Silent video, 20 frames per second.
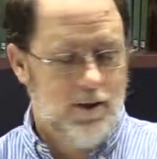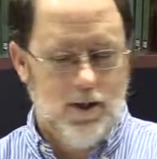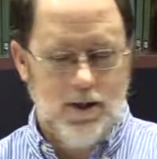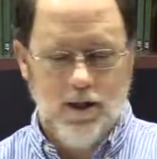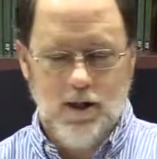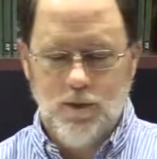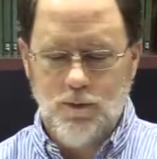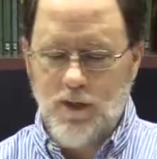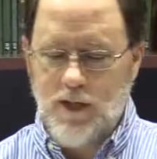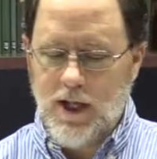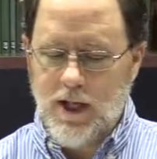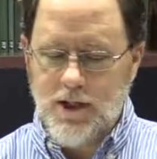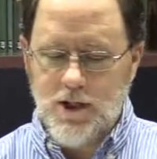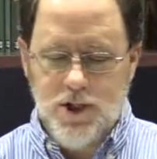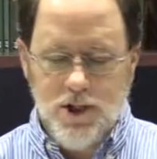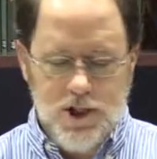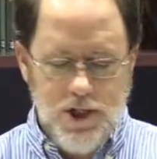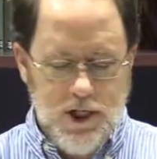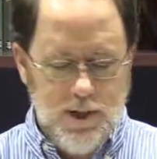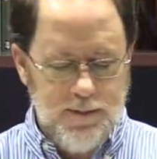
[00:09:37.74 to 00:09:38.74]
uh,
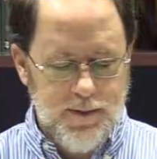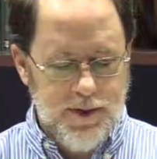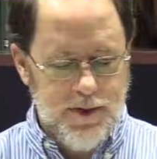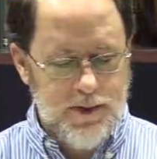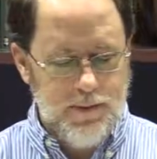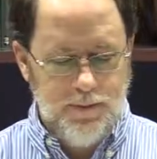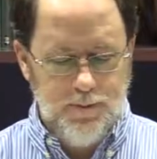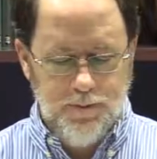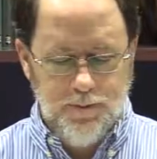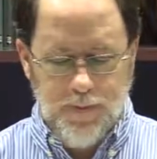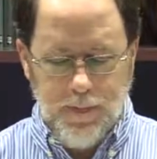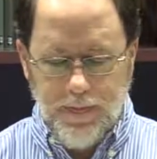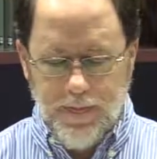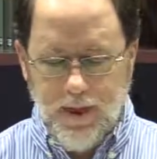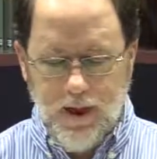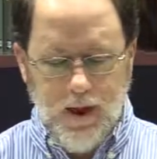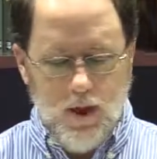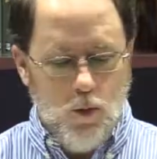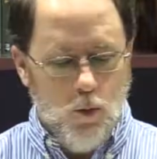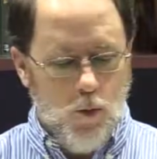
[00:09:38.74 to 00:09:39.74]
Relationships,
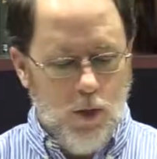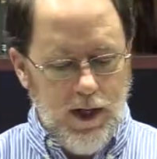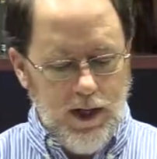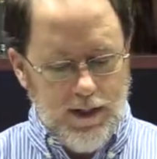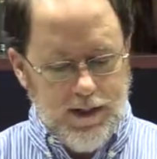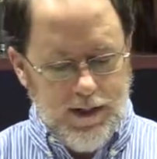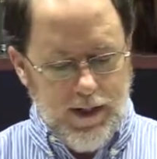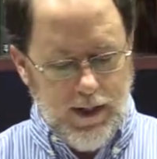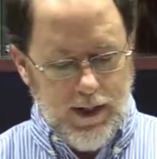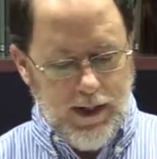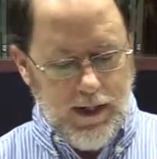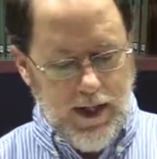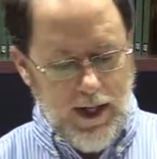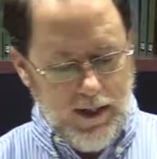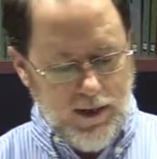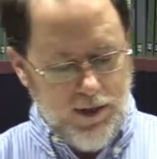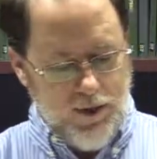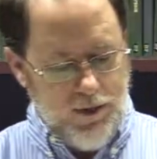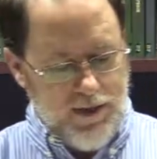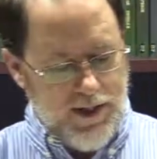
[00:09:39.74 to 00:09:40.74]
we did an
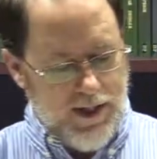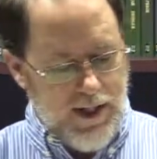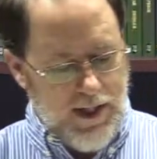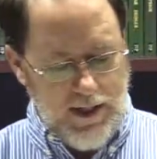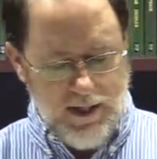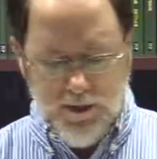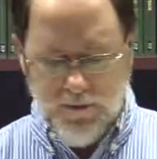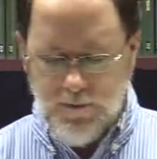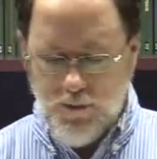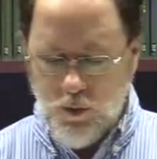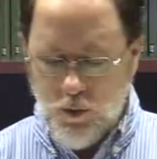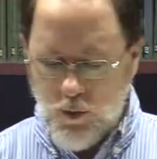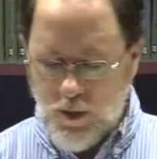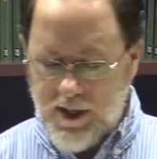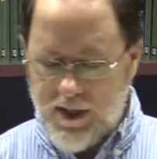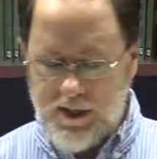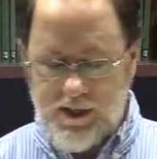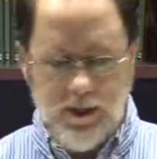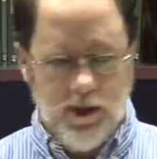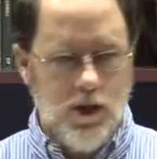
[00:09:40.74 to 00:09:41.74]
exercise a few
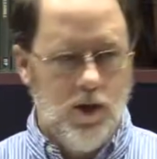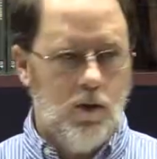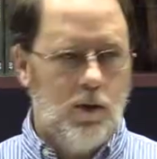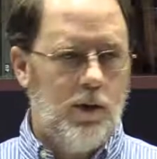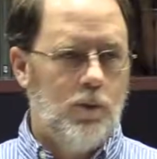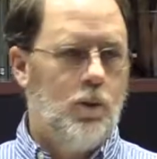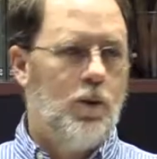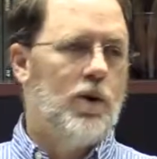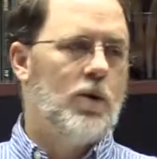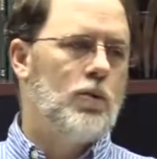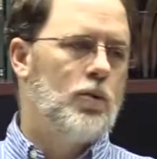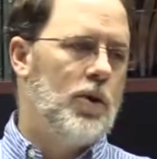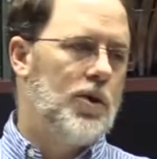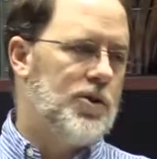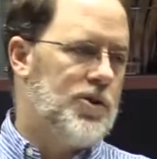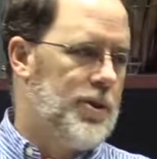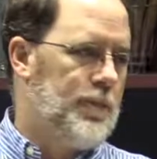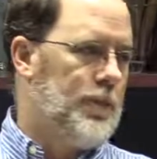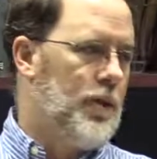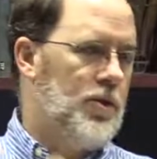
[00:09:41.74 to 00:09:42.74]
weeks ago, and we're, we're
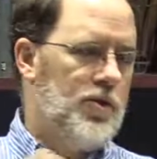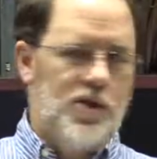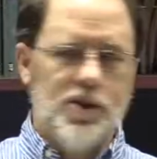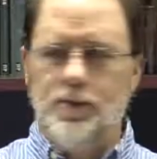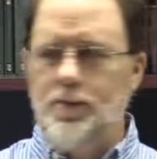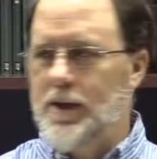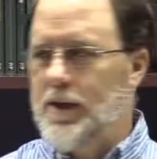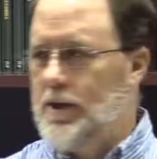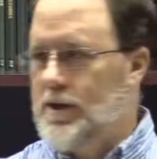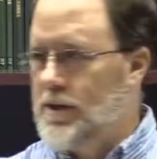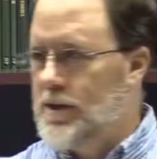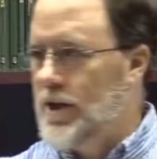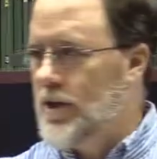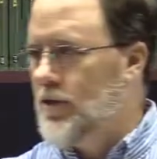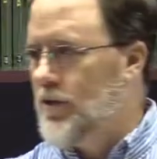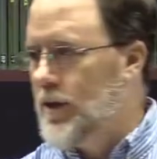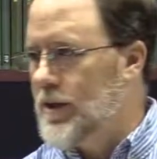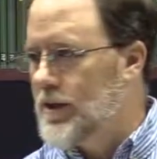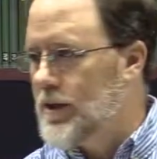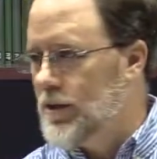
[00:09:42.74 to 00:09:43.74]
supposed to be
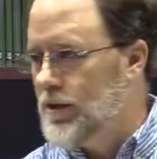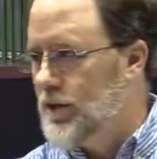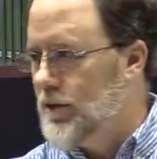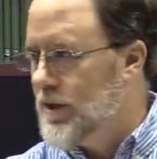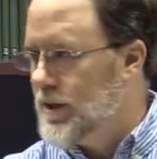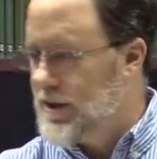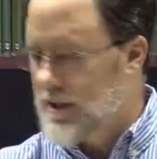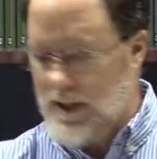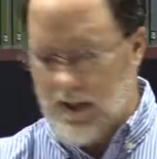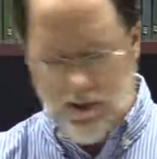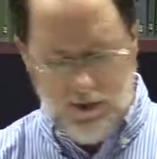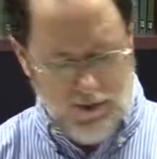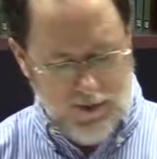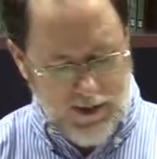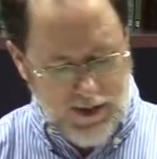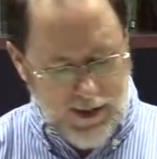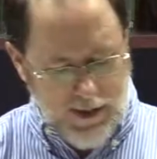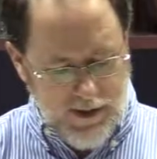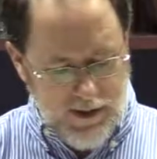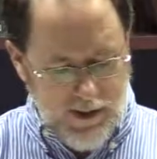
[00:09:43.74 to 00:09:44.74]
continuing to do this
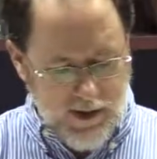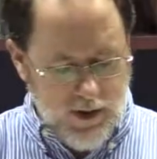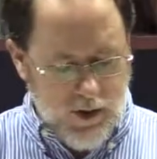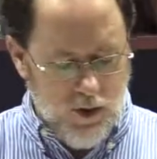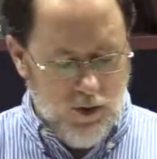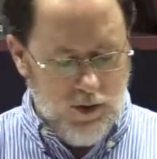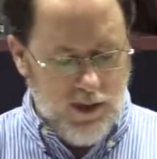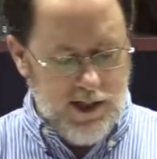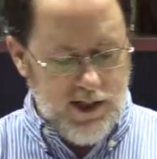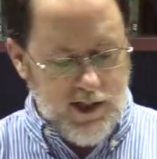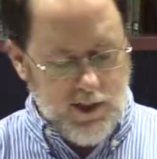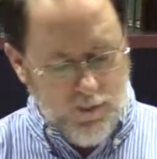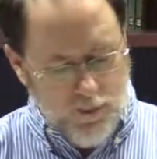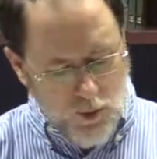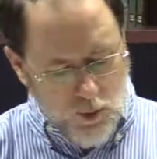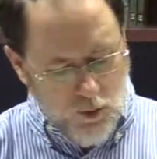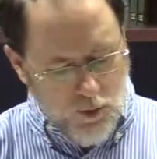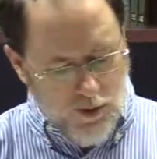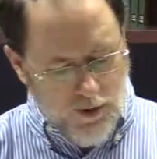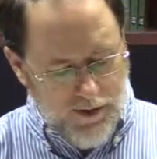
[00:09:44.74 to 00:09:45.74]
exercise. It's called
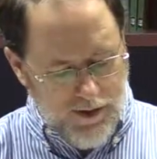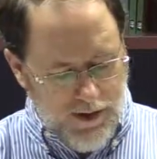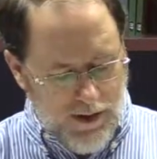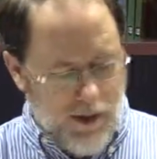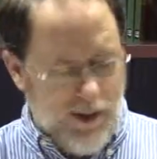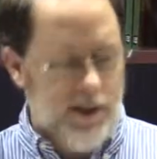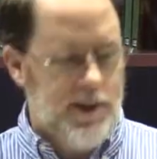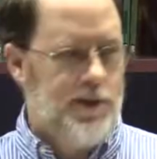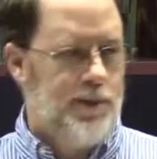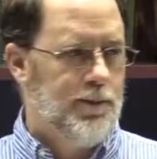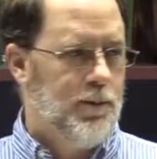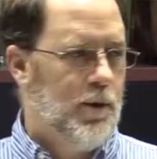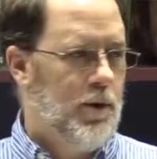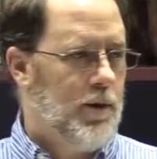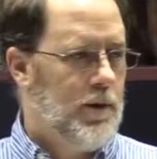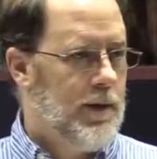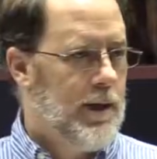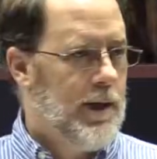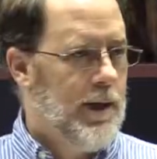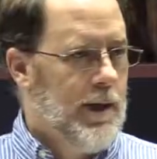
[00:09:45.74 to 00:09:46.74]
Explore the
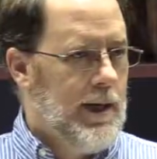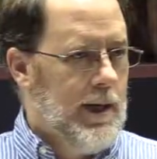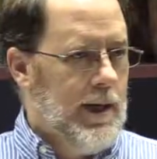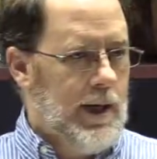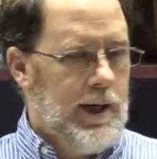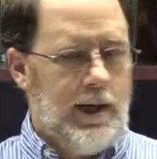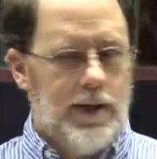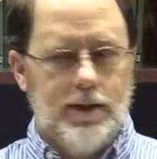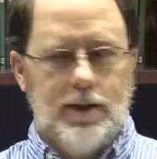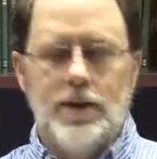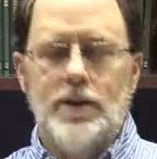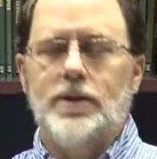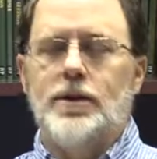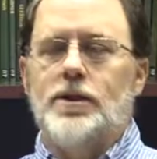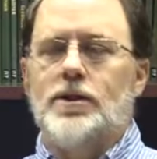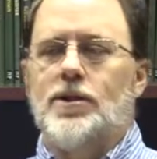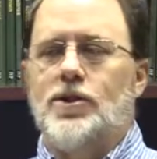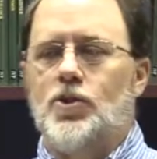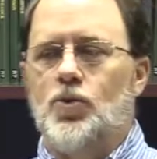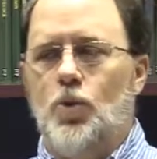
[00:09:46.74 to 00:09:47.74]
Iceberg. And I think
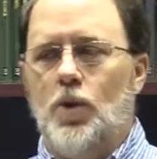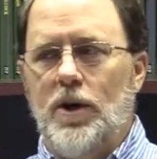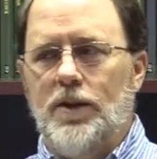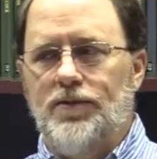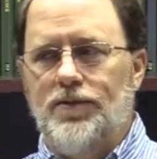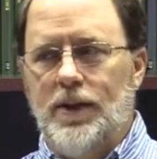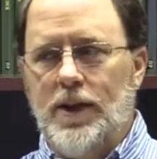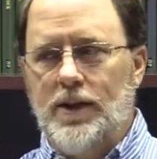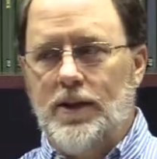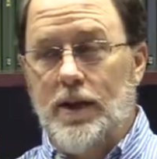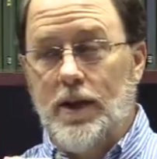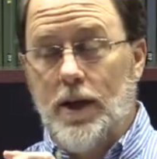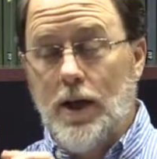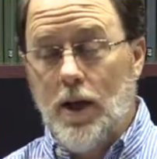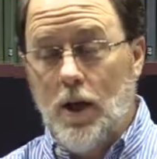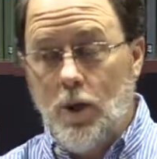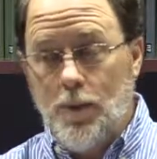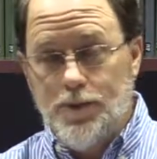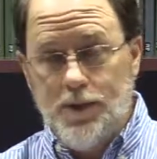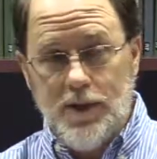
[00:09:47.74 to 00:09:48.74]
this is one thing that
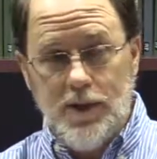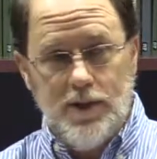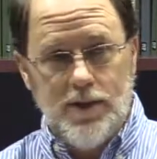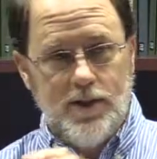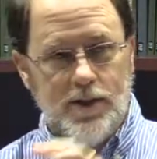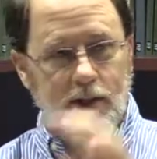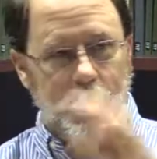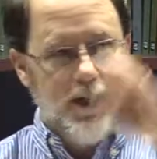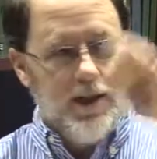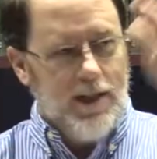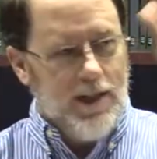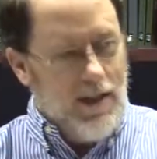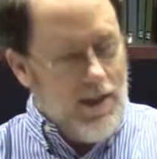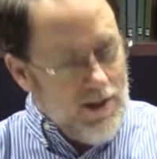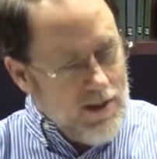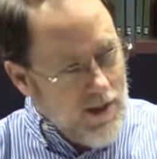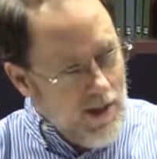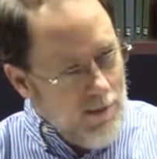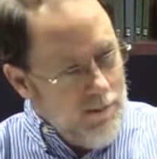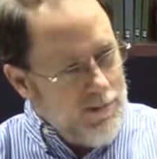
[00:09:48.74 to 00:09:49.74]
helps us
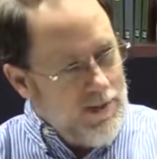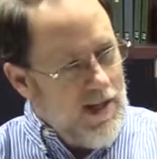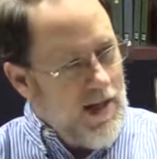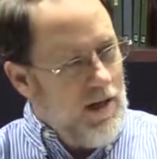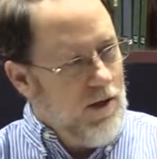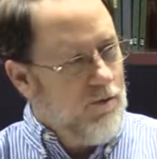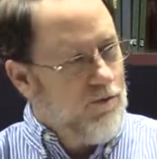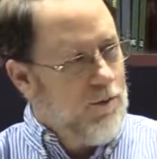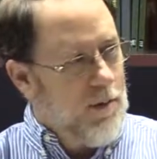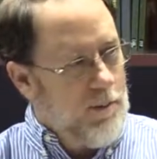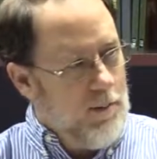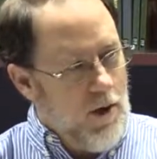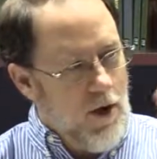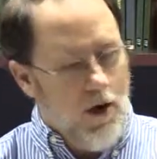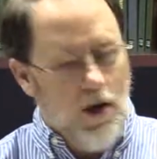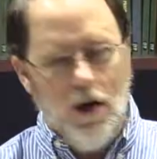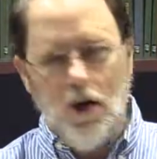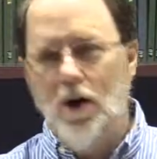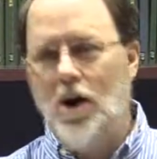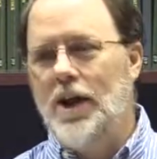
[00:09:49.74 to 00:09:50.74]
get come down from
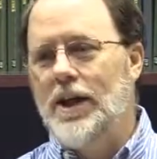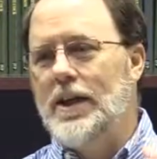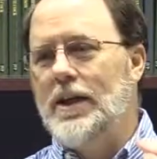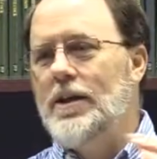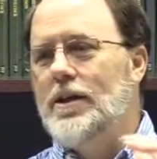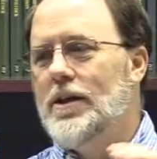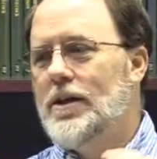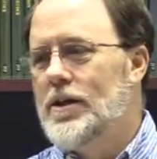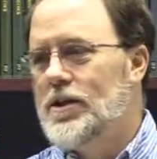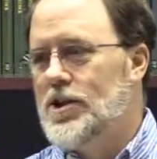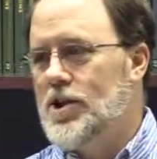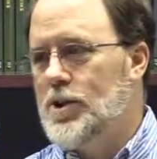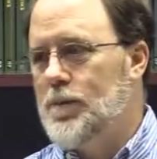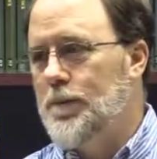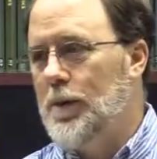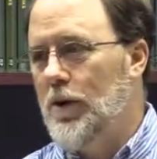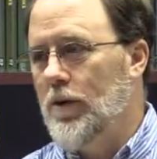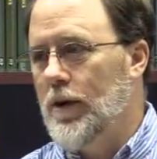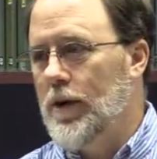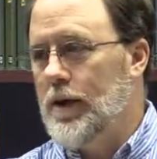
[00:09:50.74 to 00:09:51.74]
our haughty
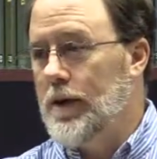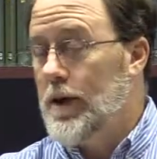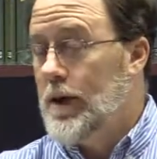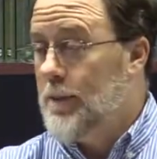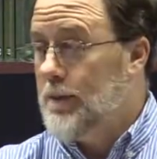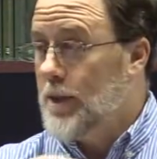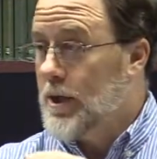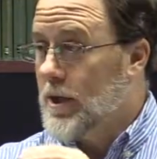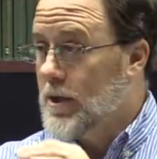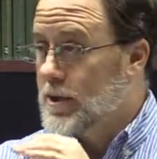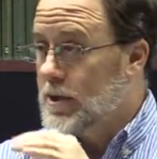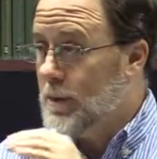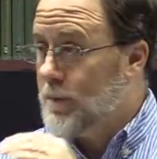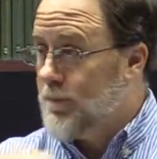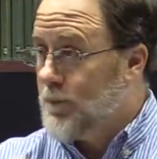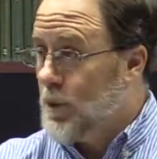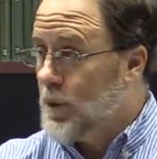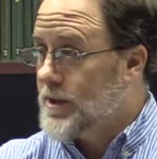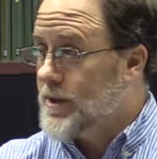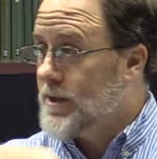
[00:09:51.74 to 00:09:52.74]
spirit because
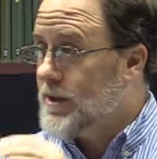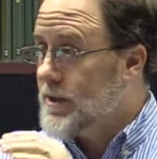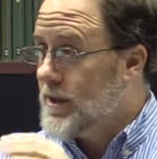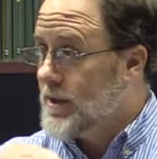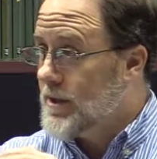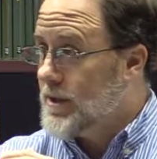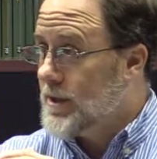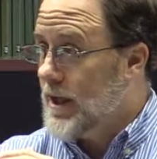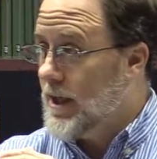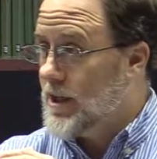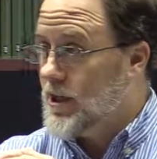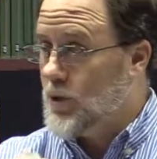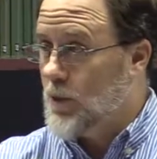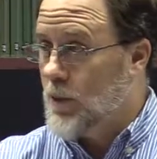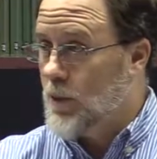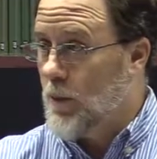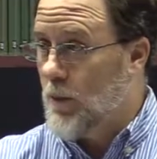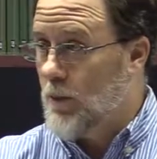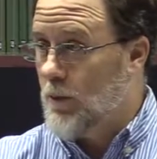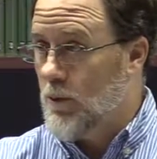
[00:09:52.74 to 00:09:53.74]
it puts us in touch
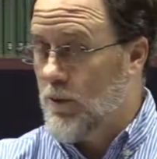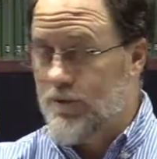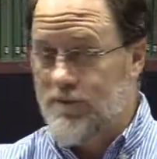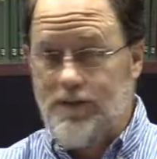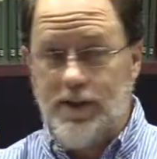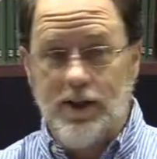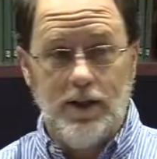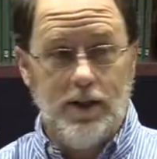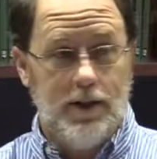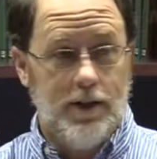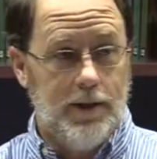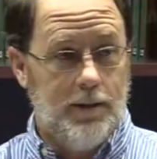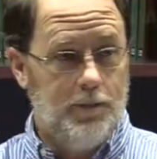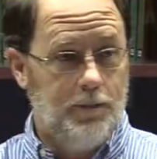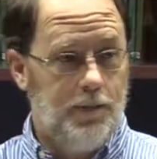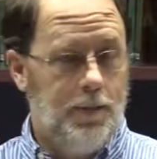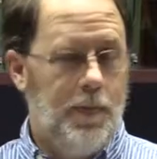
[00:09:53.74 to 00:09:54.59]
with what we're feeling.